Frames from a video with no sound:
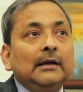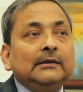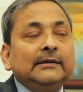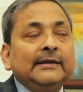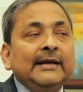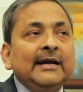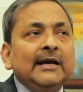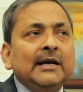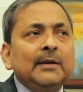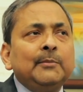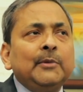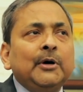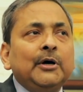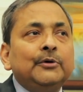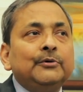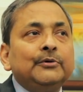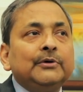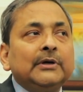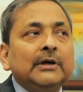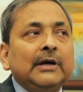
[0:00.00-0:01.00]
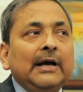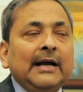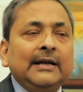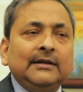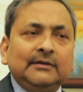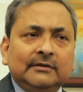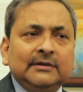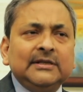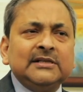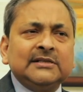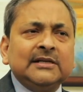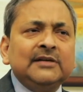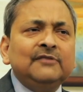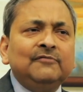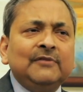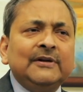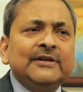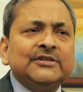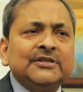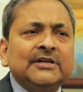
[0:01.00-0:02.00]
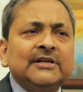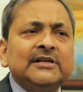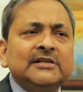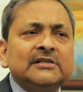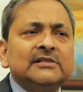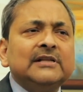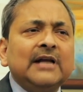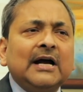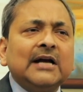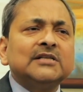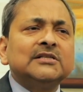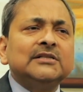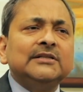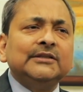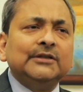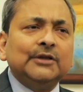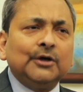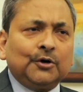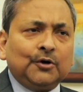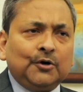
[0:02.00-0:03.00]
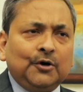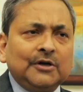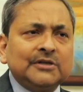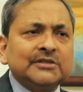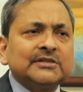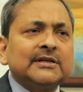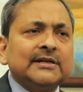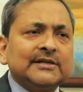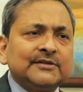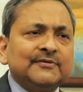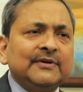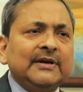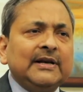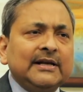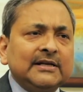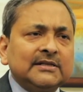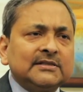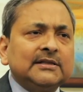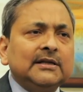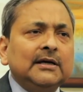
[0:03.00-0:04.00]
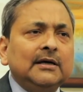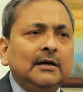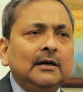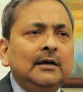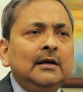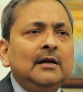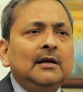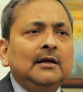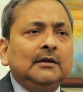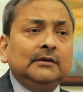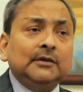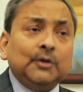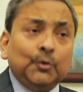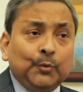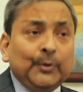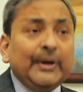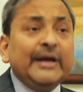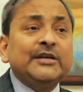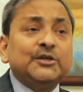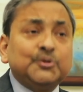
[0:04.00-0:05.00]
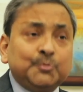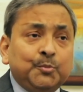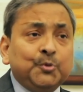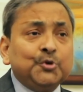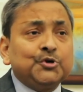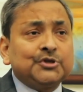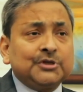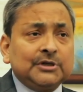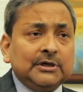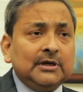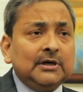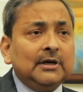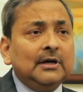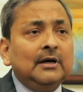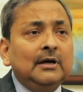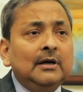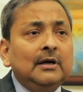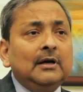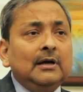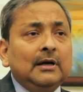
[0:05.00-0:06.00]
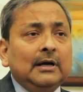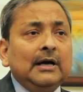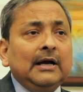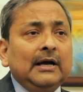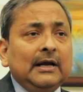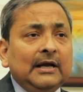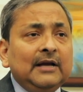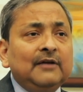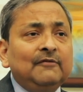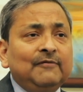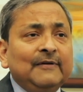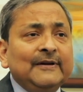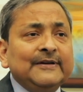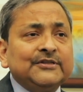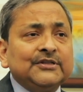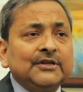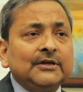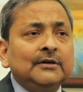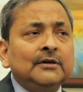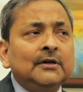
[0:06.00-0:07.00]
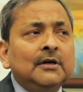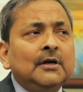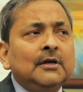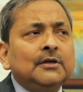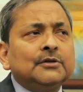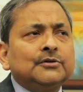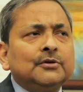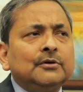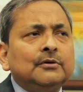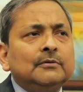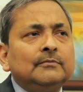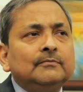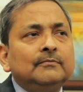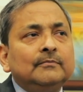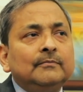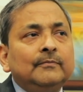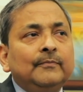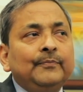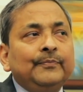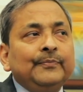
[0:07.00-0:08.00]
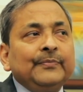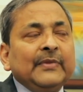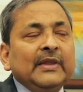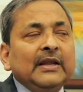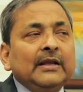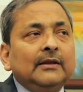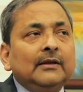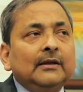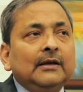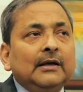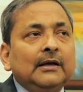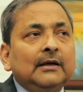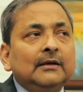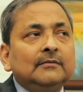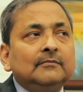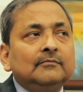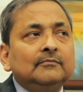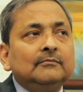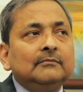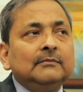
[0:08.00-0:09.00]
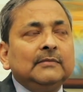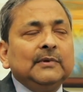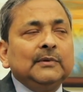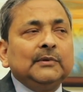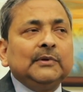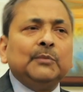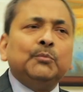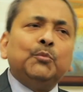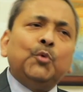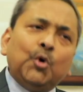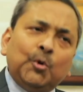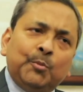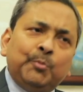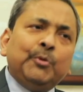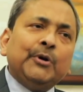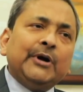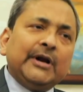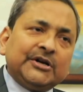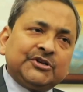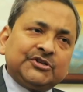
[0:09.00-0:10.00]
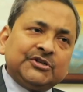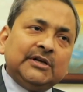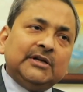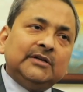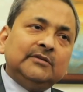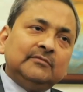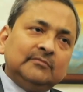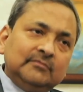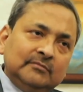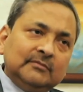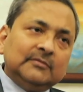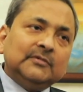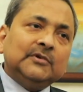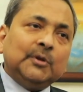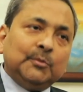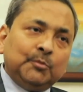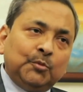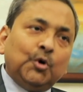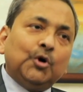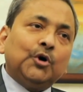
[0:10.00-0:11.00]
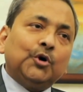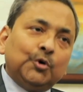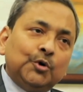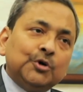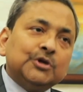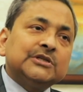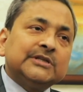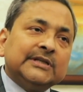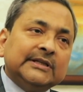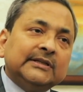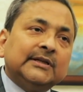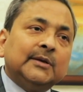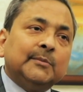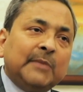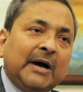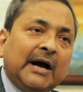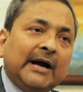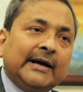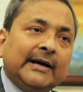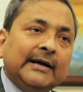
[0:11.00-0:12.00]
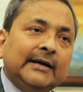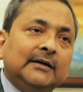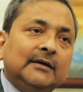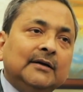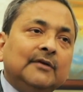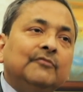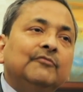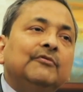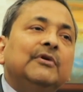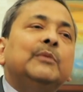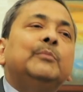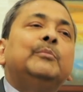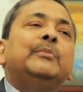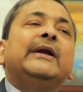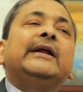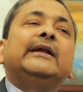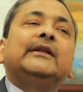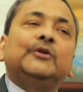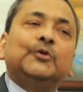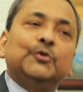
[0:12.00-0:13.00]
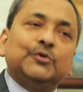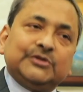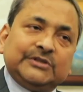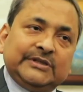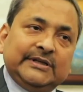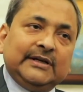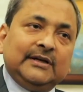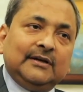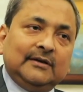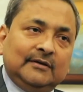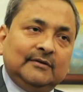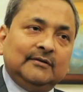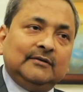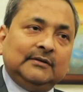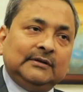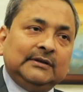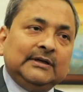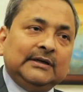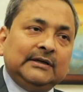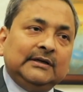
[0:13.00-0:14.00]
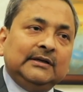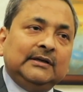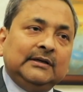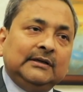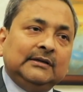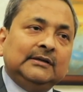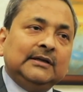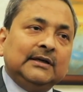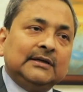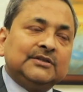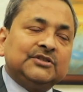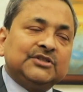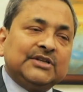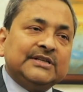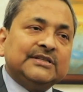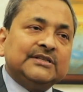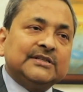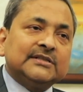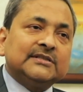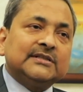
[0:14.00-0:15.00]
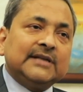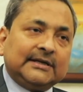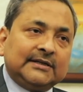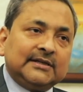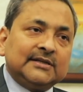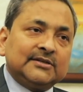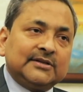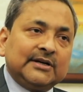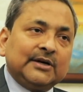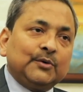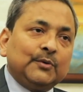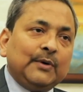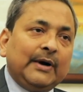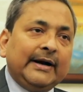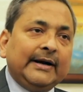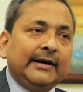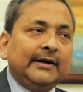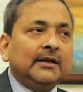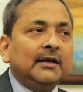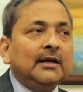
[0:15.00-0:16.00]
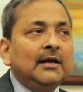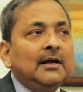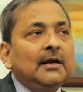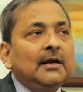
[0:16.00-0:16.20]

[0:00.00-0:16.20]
Think about, and this inflation is largely the cost as well as the wage push inflation. So the more production, the more goods in the market will bring those the changes that is required.